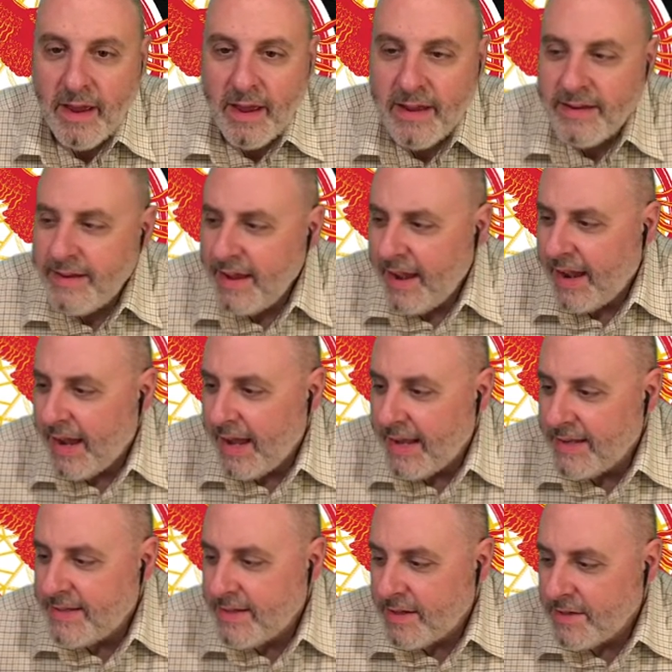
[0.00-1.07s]
And yeah,
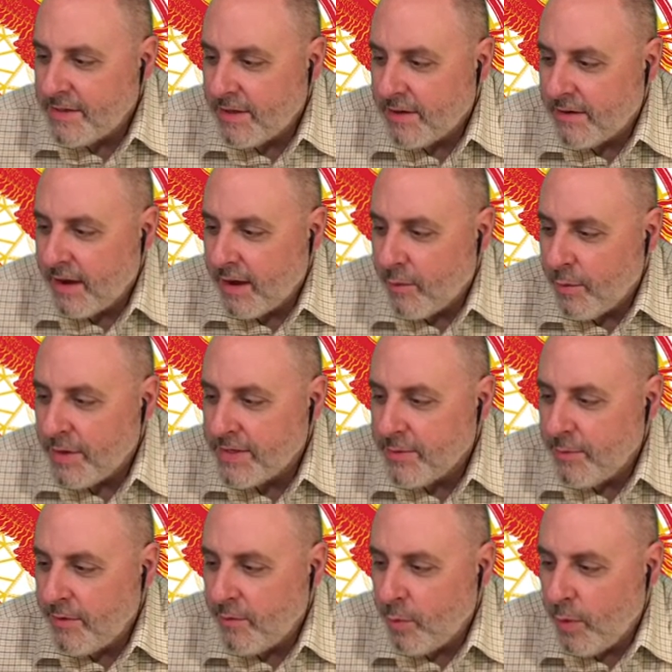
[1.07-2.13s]
it does look like we
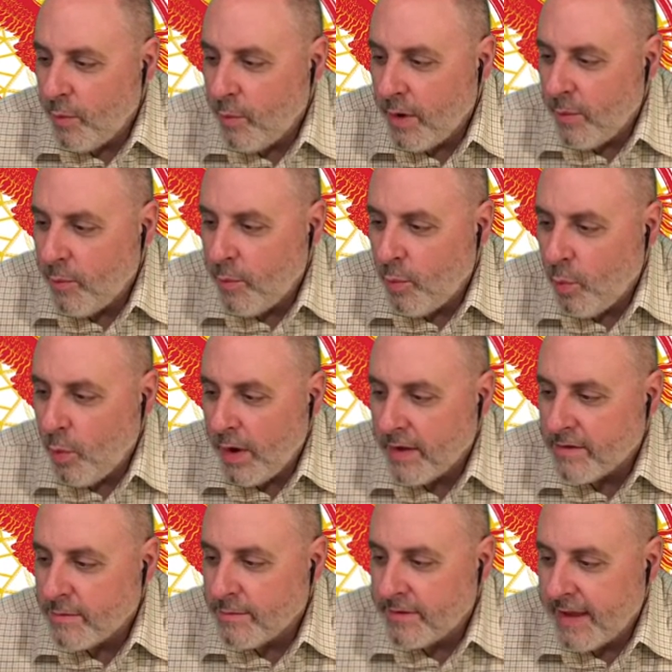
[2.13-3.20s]
we we, we
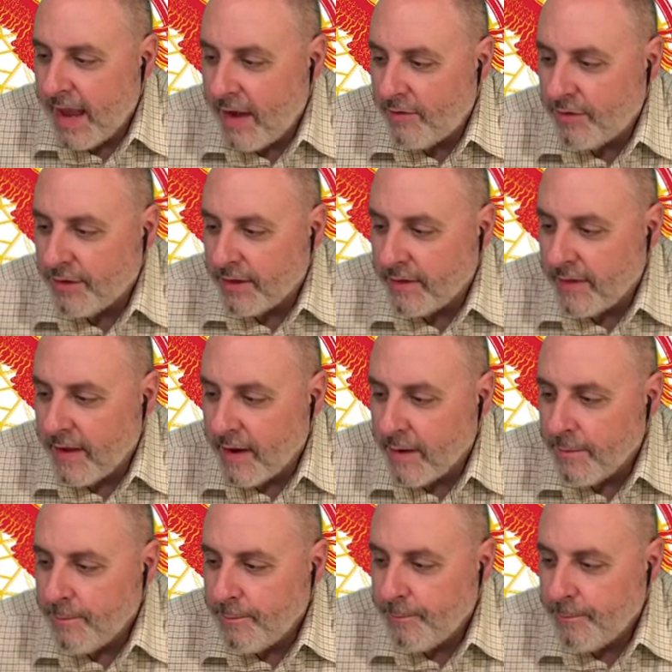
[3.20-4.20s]
get some scaffolding there,